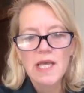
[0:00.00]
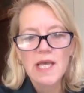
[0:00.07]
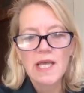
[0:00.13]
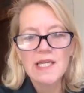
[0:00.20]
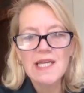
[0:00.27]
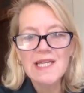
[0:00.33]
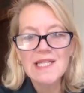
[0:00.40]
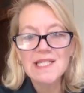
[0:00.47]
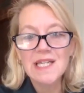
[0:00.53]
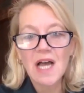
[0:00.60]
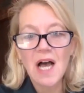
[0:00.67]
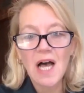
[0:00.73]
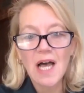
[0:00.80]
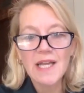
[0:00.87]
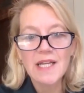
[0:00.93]
and he's in
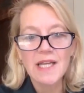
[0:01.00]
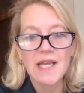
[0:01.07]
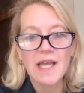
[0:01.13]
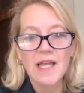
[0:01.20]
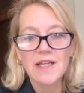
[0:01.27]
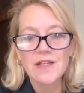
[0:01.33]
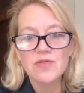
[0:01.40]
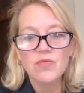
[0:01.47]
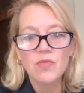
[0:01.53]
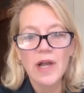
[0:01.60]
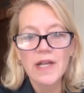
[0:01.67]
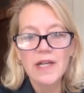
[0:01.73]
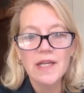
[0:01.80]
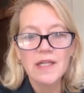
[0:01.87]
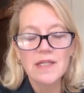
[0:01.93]
hiding and he's
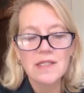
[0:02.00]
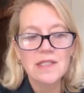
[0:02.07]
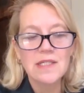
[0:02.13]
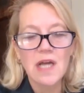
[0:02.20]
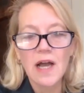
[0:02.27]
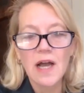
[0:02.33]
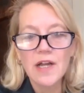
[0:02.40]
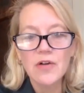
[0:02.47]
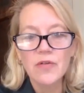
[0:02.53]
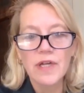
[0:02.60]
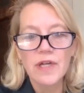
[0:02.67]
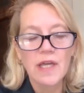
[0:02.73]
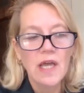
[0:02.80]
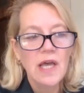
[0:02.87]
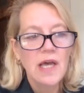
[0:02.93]
writing in his
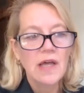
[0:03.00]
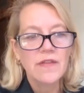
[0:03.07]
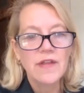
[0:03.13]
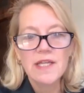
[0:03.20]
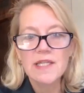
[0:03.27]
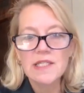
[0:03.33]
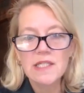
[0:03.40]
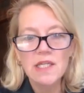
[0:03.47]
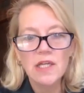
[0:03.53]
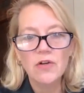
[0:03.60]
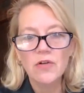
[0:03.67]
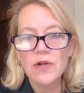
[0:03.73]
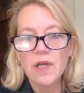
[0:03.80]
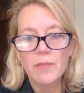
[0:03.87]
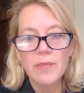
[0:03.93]
diary that he's
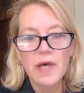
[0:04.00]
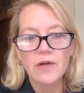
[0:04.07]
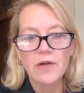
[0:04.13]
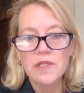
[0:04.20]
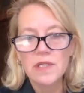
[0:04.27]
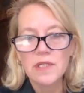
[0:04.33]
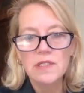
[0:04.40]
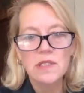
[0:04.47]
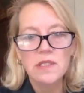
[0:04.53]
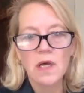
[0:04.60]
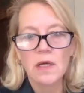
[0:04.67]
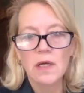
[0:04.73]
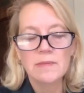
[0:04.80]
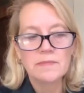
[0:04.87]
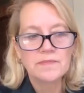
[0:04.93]
hearing about these
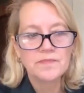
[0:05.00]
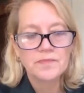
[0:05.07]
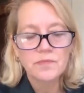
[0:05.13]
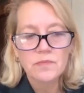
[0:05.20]
um,